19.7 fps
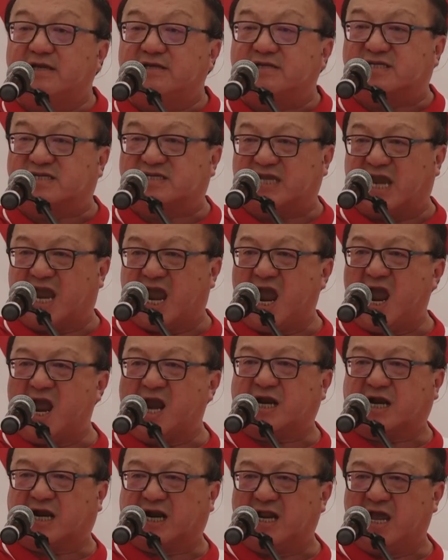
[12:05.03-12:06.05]

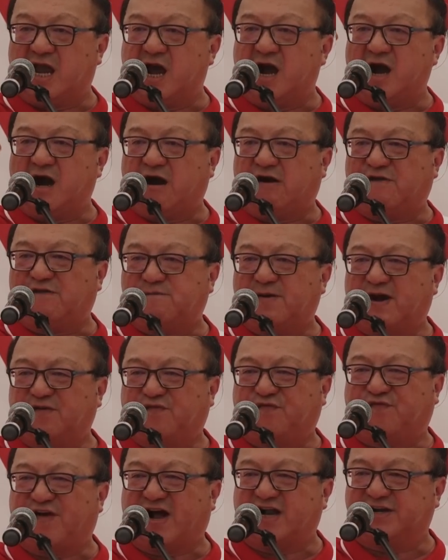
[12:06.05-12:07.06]
Stay clear of my
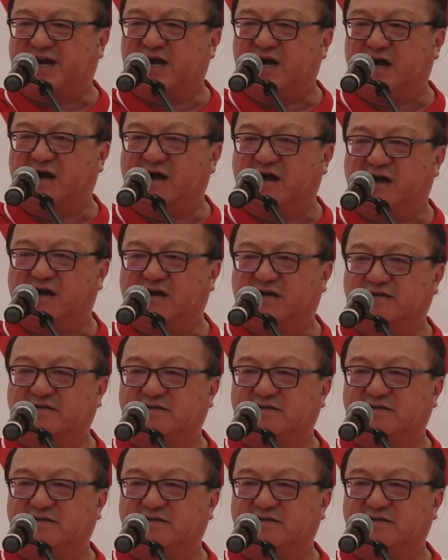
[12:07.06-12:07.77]
father.